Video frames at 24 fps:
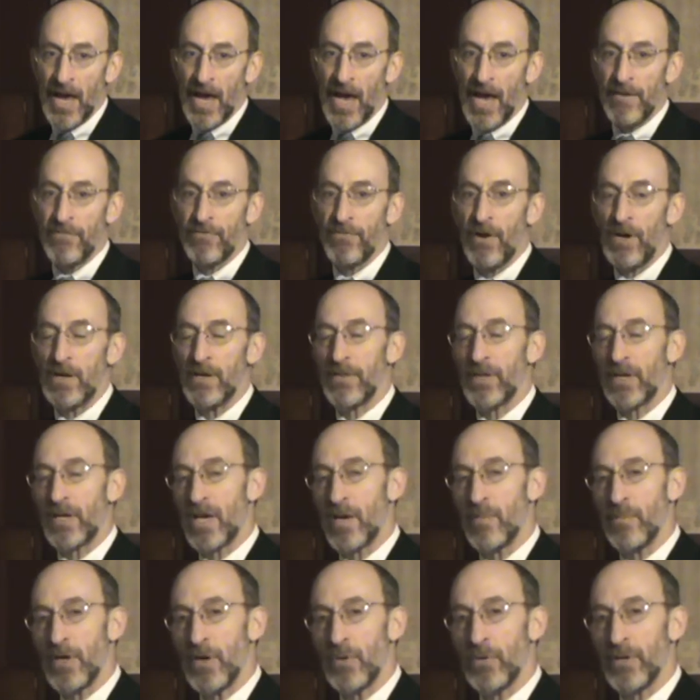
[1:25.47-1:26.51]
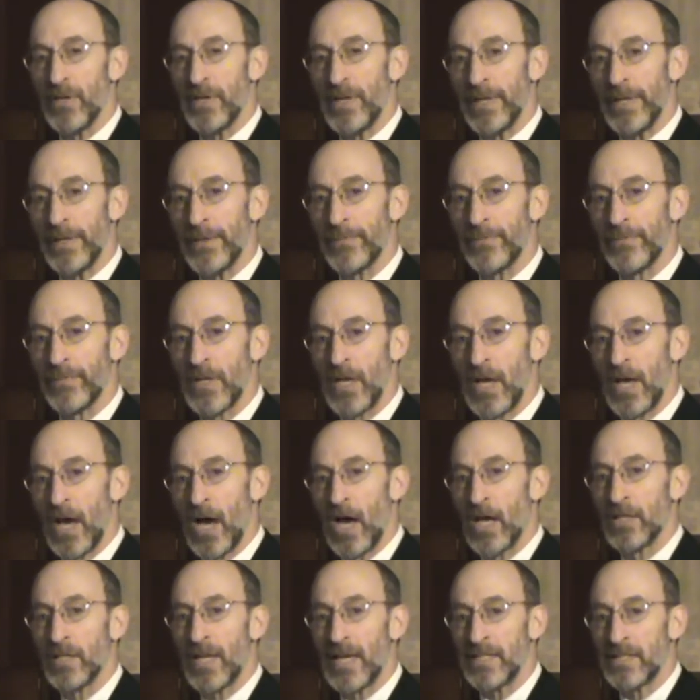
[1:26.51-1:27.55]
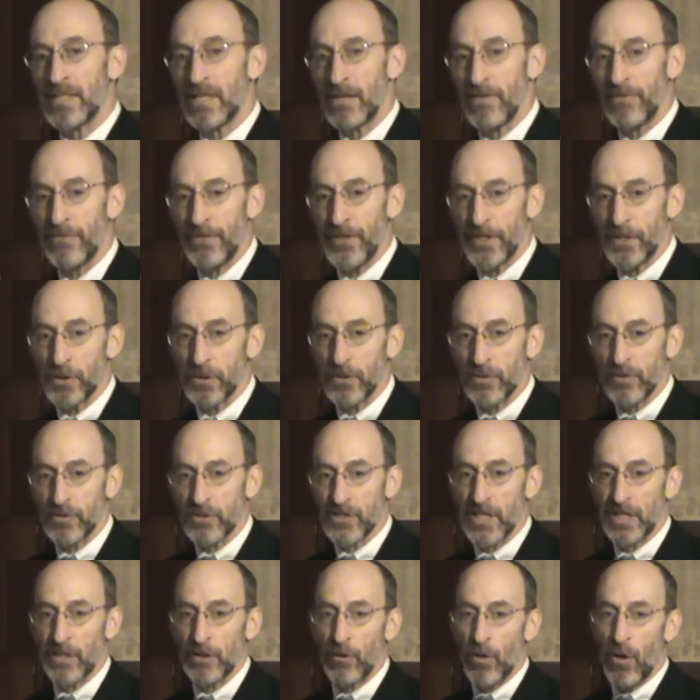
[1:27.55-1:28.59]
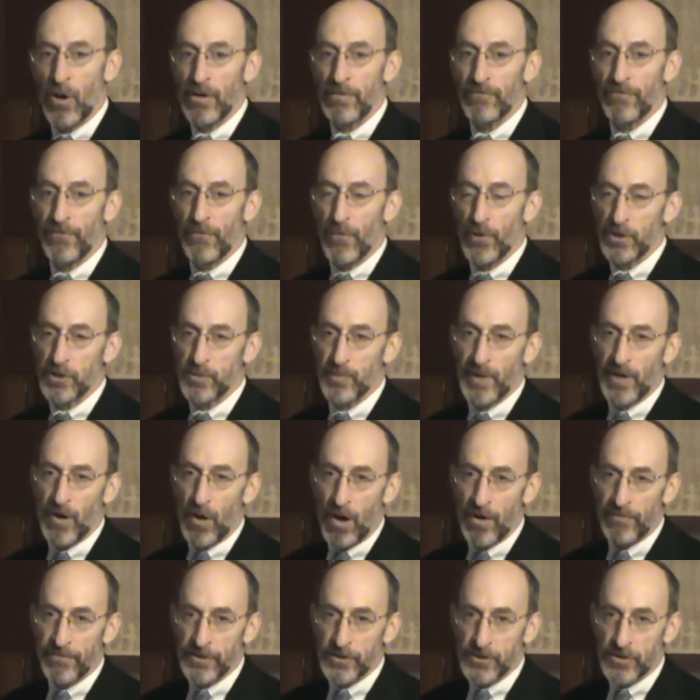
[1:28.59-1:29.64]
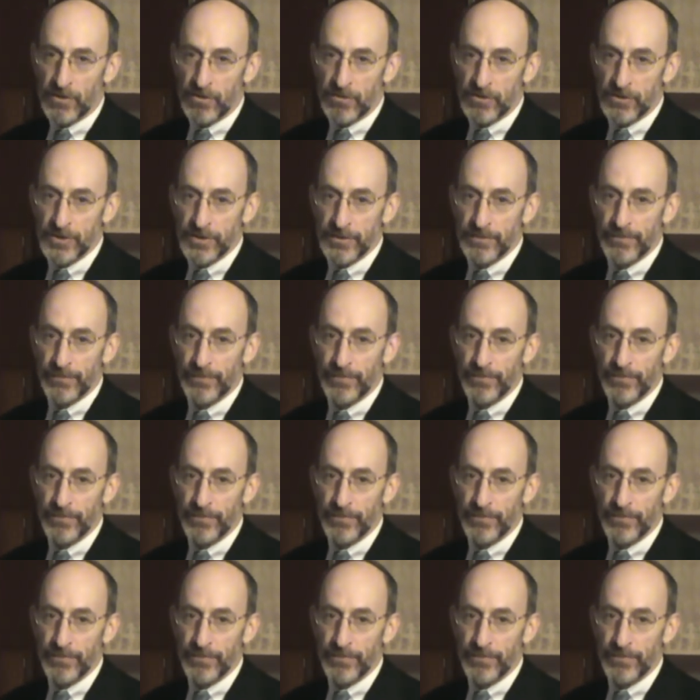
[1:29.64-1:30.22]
in front of the community, elected officials and law enforcement officers.